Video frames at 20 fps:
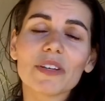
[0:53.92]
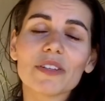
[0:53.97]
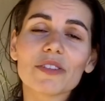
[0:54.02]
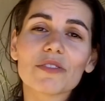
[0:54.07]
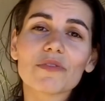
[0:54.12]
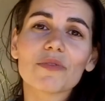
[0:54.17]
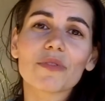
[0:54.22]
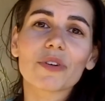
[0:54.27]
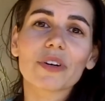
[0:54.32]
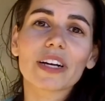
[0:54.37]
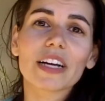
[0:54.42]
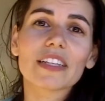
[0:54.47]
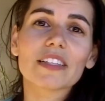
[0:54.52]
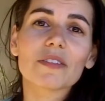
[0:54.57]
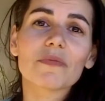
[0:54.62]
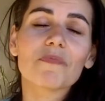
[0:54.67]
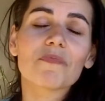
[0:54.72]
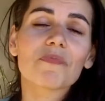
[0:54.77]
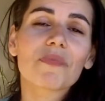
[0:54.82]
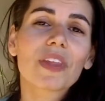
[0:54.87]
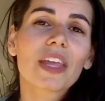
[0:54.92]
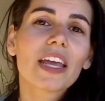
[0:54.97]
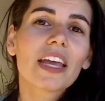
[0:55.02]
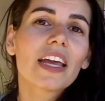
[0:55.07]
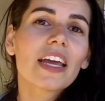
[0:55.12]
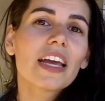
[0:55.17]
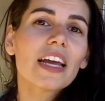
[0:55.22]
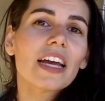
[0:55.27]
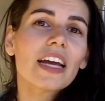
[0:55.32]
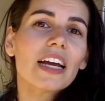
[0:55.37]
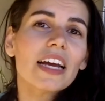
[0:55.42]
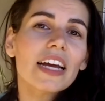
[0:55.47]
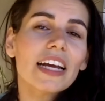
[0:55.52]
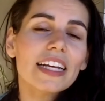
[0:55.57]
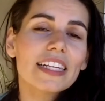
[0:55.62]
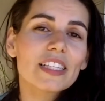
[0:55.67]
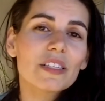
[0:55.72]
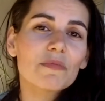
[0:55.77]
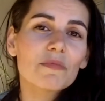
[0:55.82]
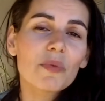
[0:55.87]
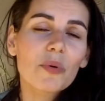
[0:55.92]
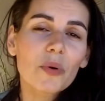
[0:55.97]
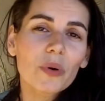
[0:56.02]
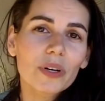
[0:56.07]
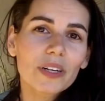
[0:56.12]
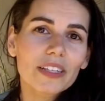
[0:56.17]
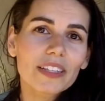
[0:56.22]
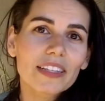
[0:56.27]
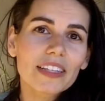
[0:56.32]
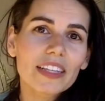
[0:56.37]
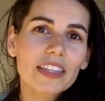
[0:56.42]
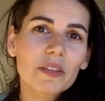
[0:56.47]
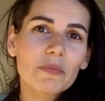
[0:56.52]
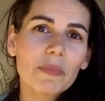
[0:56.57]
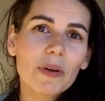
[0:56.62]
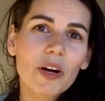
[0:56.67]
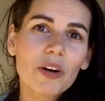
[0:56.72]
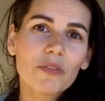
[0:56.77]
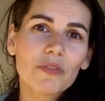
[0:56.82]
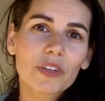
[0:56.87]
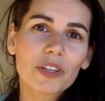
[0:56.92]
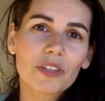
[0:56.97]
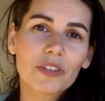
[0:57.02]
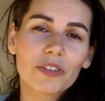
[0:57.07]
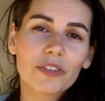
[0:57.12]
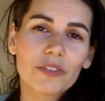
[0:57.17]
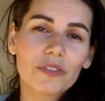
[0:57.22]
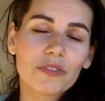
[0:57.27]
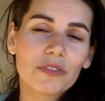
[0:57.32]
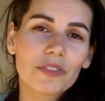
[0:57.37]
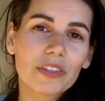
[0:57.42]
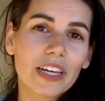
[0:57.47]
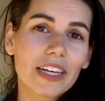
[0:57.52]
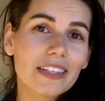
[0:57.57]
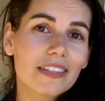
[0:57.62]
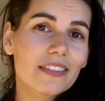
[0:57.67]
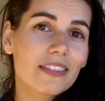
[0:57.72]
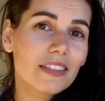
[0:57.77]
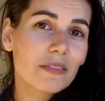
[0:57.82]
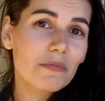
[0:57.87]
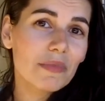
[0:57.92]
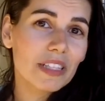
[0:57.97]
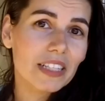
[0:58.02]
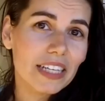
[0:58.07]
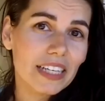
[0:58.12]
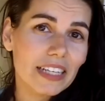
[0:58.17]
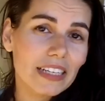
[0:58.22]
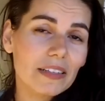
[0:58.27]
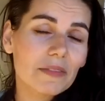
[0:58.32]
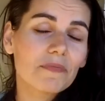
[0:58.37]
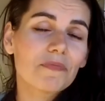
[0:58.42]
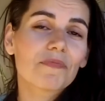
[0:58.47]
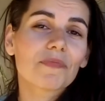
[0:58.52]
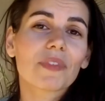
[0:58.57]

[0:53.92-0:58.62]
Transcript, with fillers: experience of orgasm, it's important that the pelvic nerve gets stimulated.